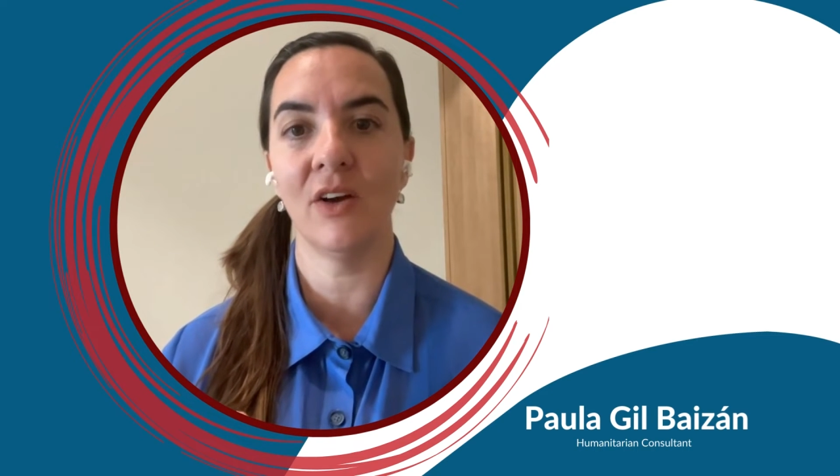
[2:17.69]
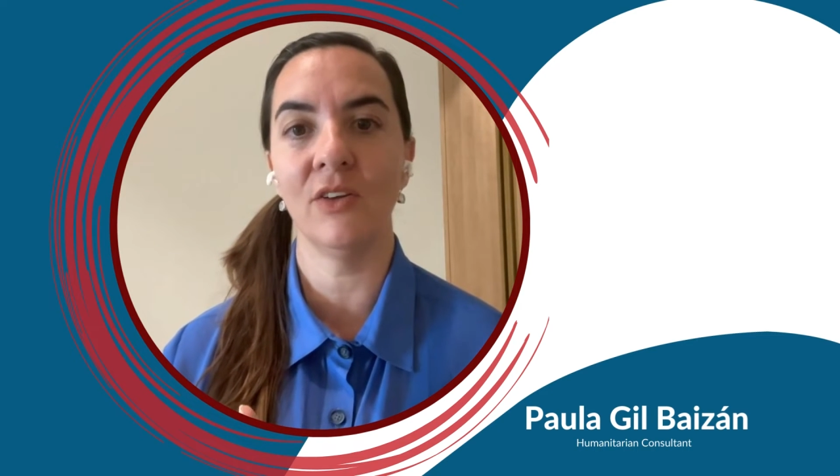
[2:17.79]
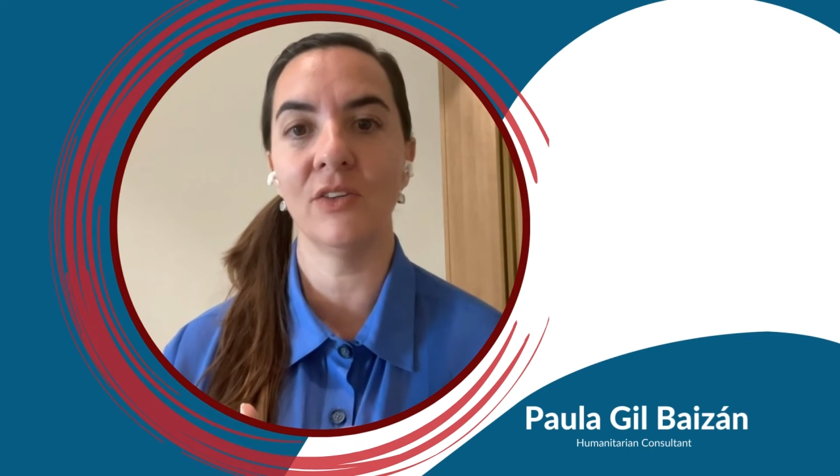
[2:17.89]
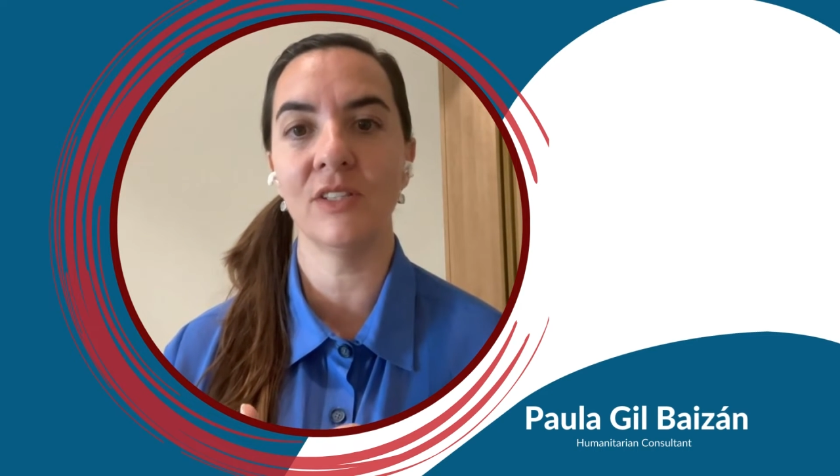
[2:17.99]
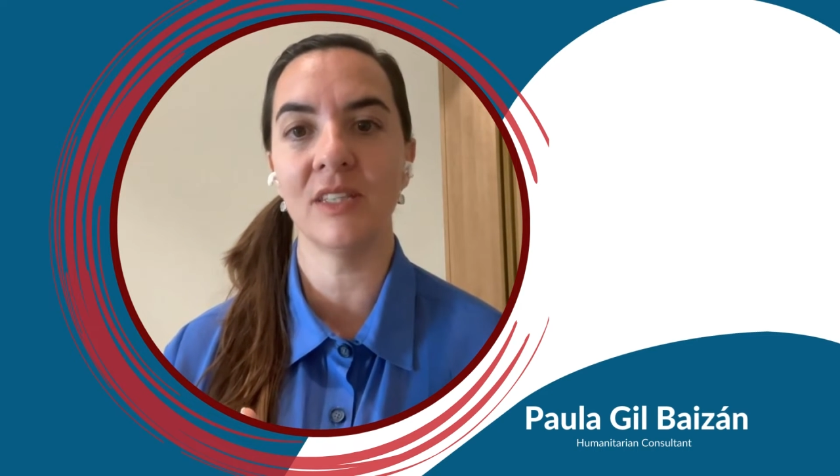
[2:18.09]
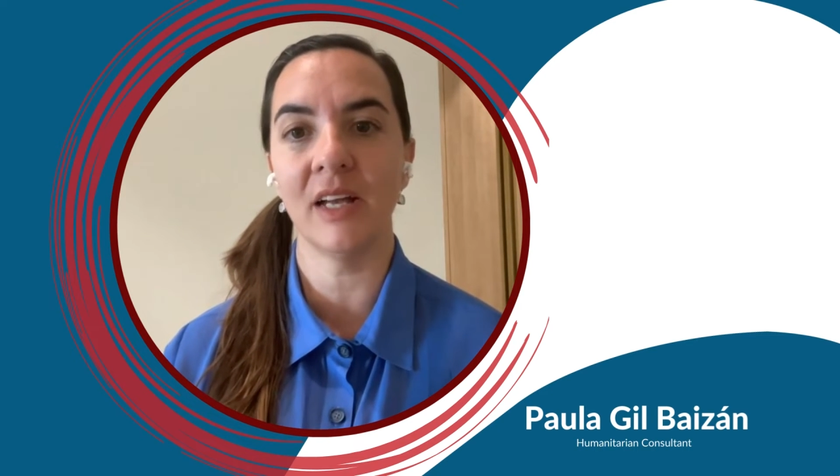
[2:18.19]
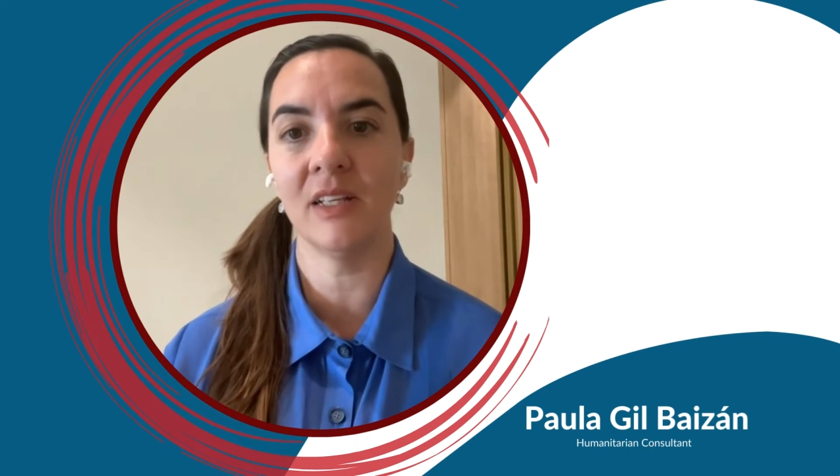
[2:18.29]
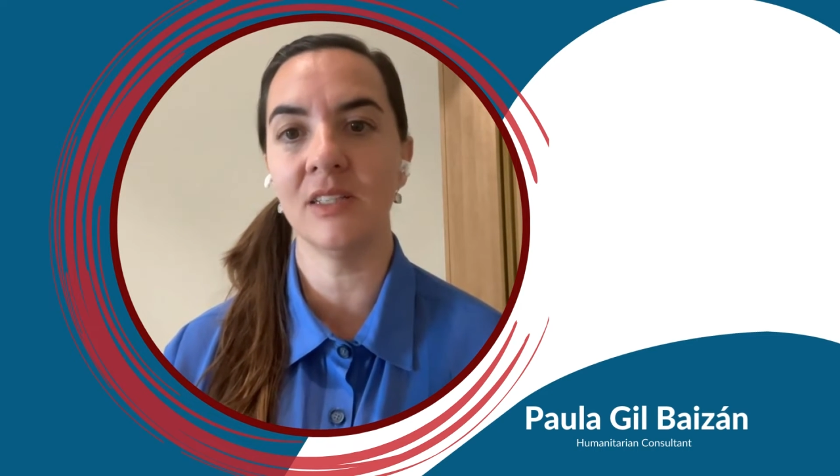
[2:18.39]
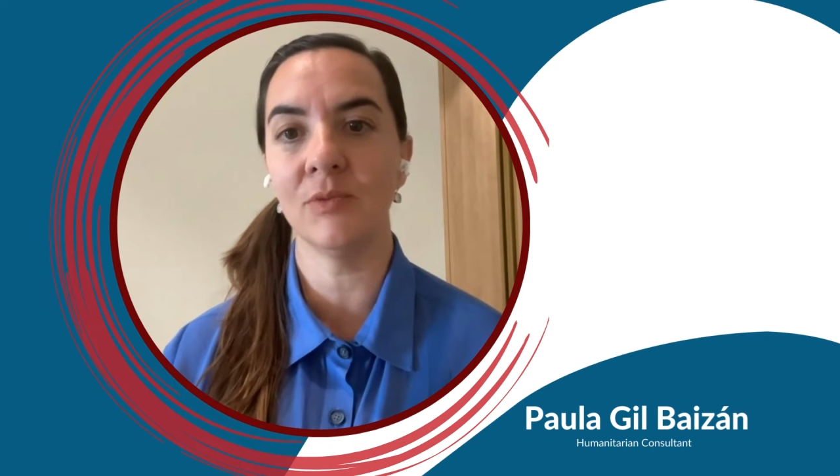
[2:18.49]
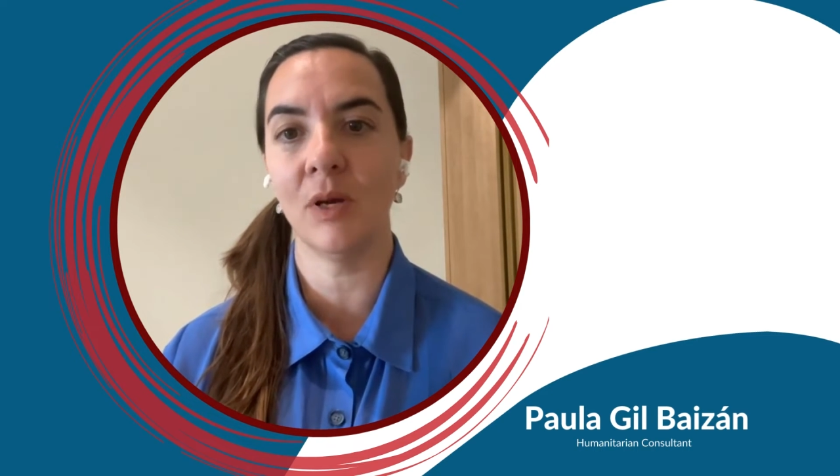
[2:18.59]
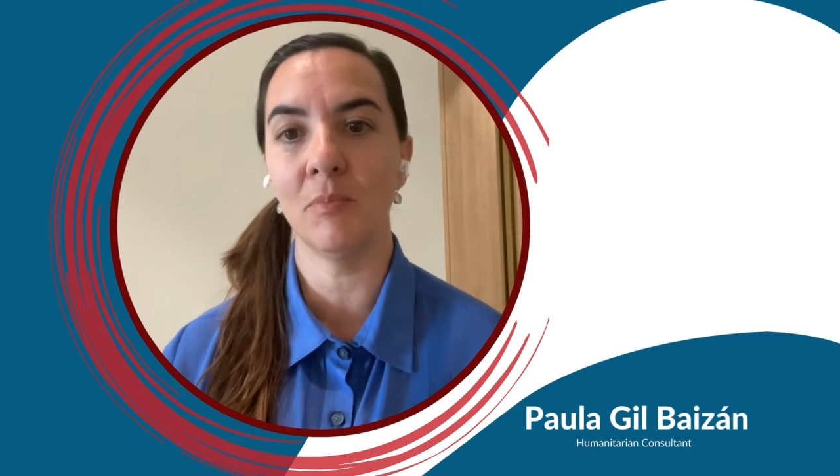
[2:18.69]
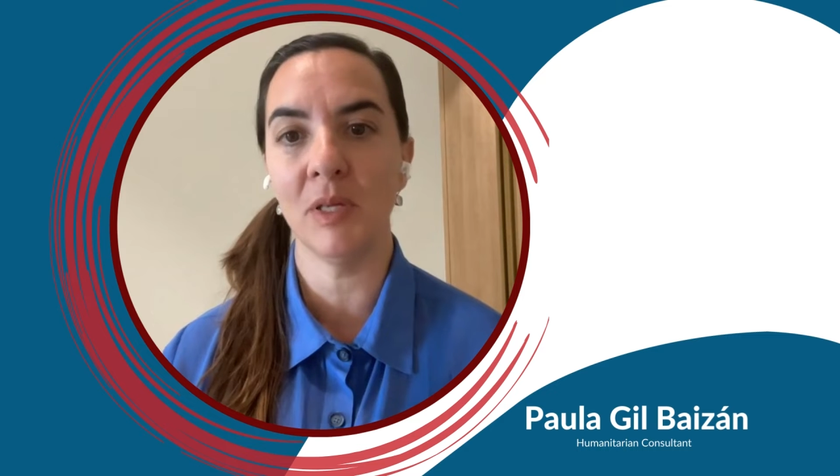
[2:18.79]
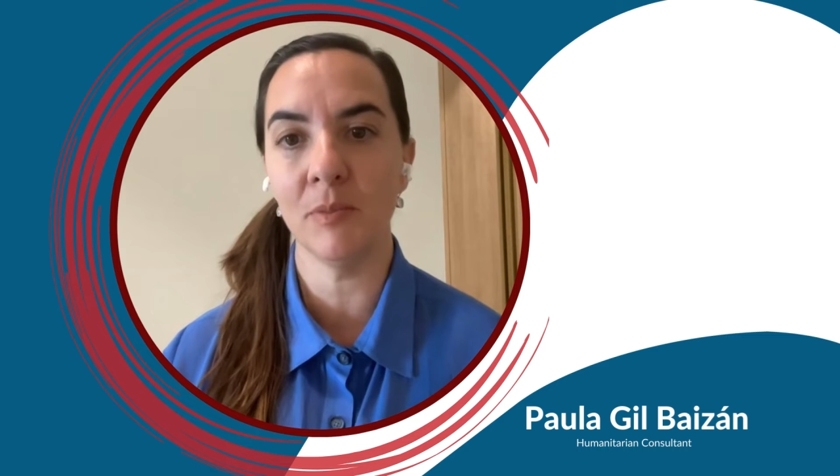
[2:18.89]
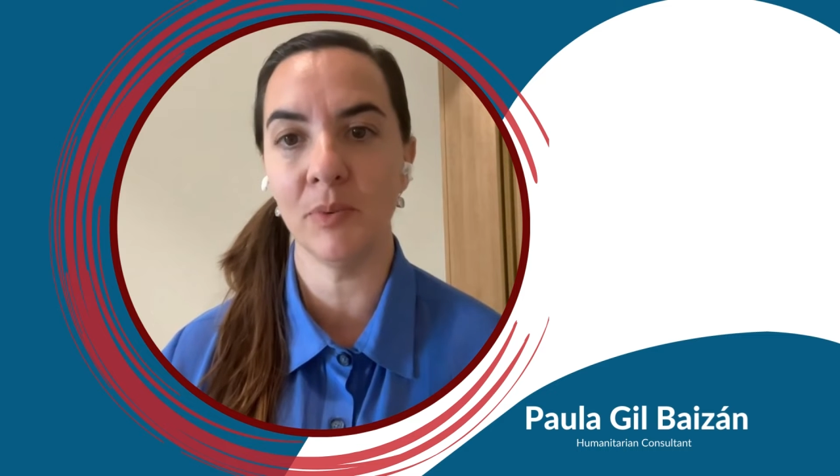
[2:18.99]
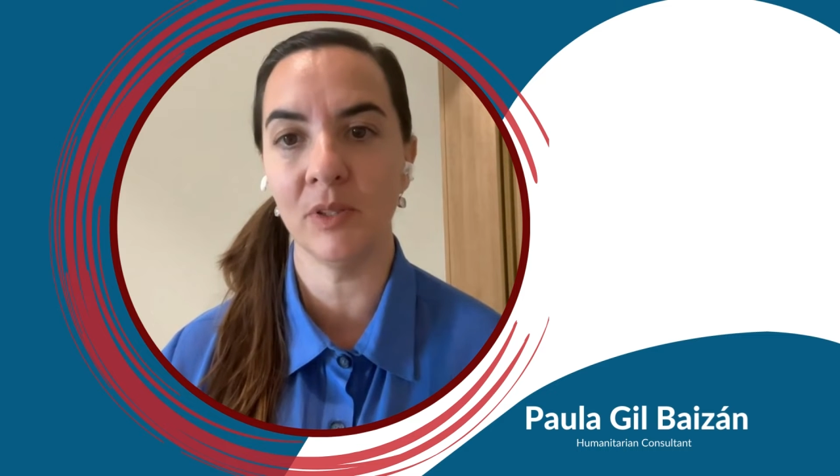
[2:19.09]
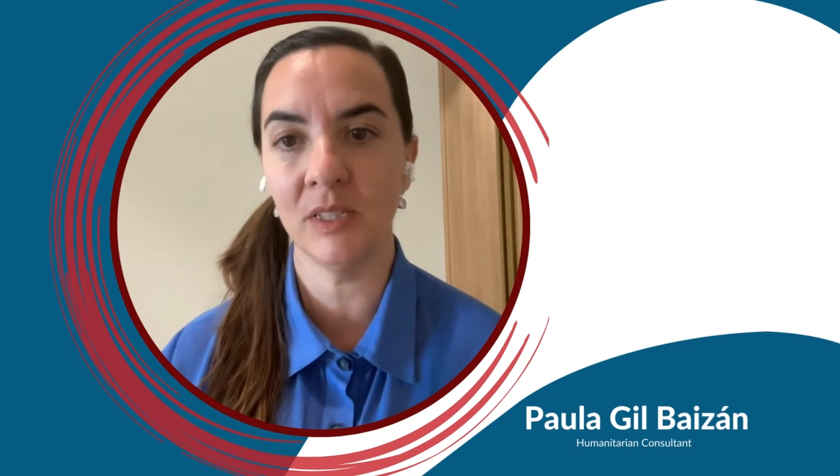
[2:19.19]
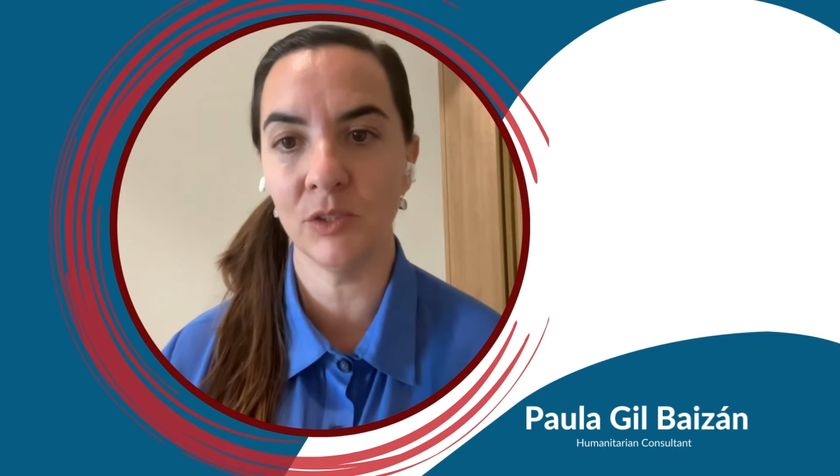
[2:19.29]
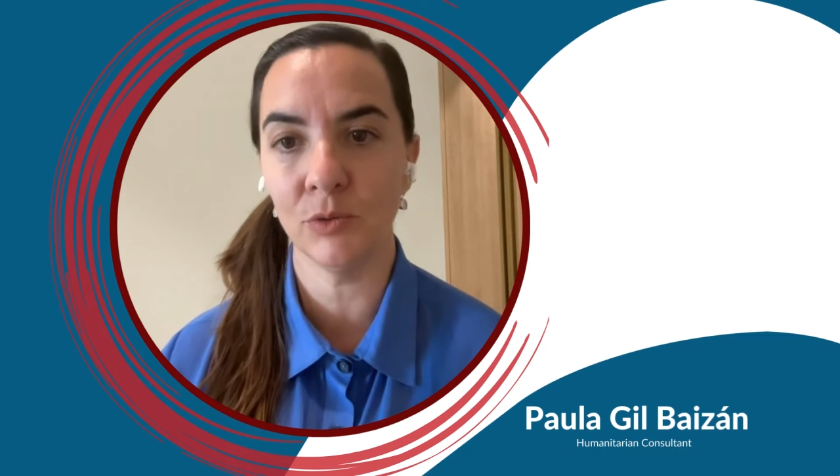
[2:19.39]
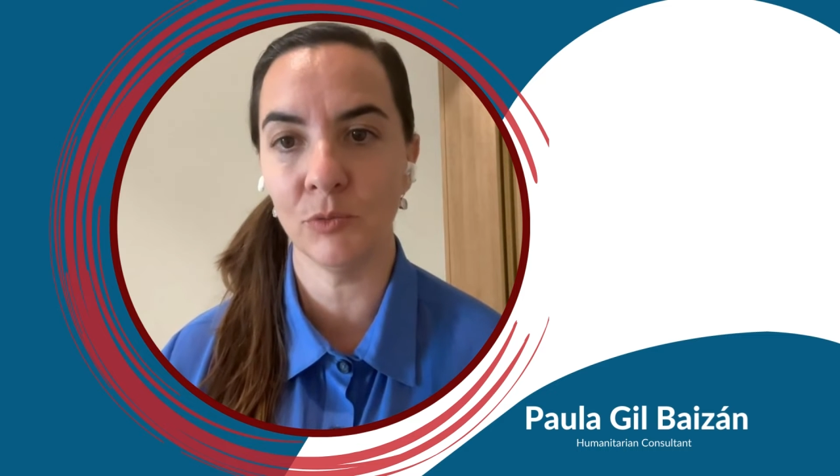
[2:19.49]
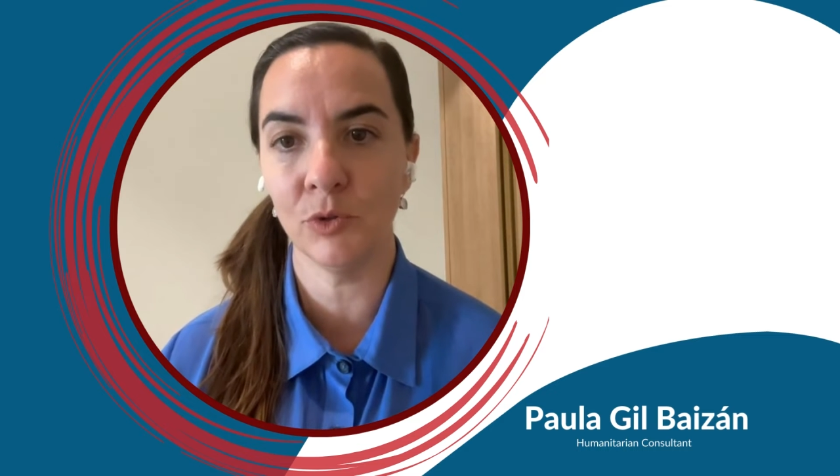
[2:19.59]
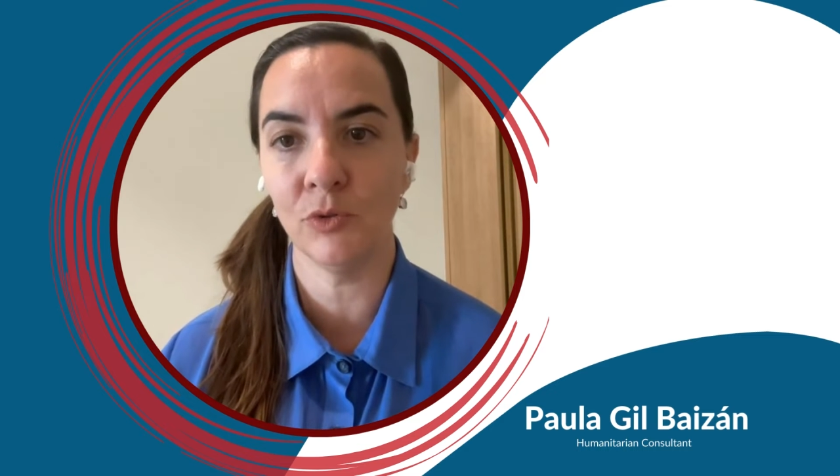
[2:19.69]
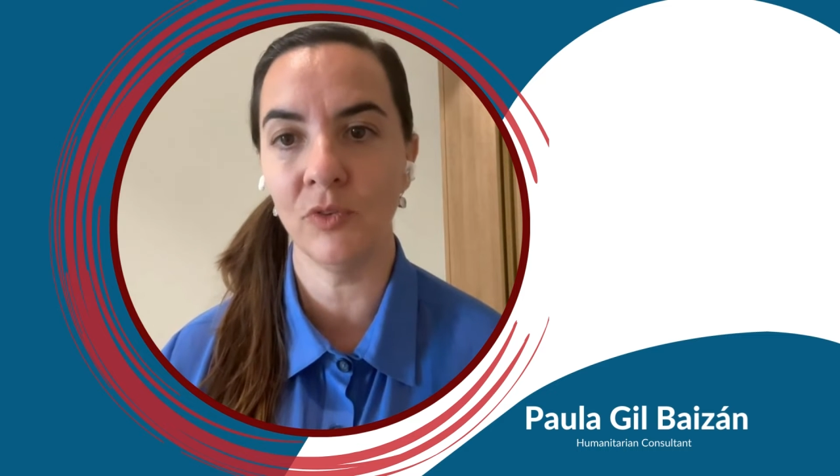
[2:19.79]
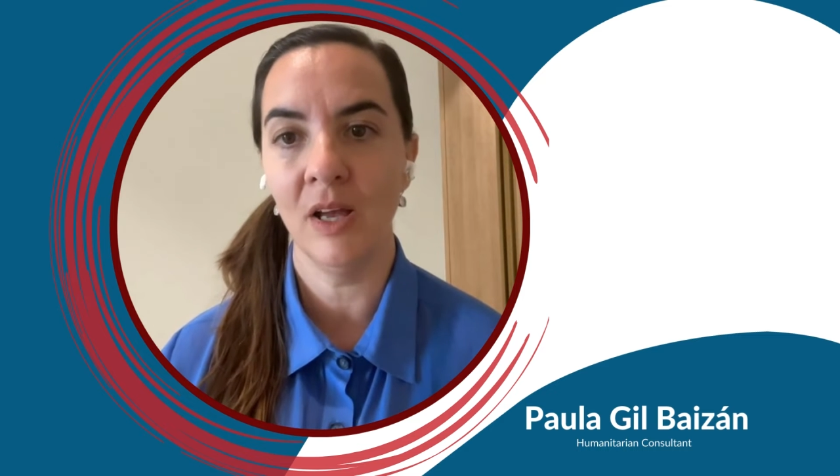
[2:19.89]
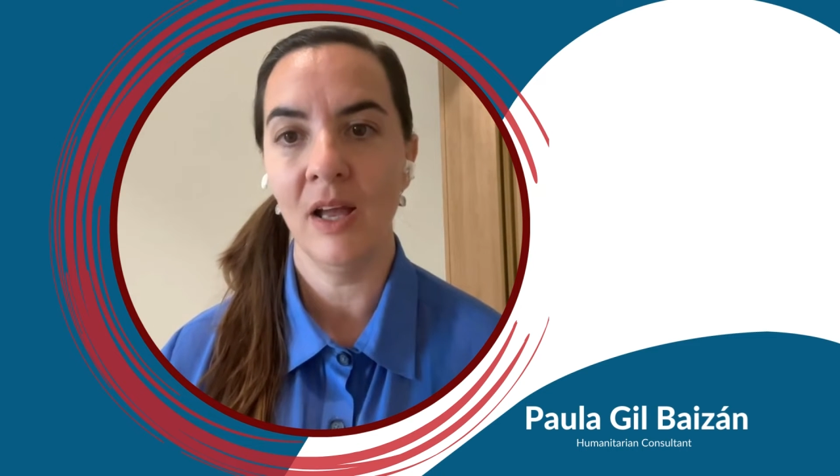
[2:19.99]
understands why people need to move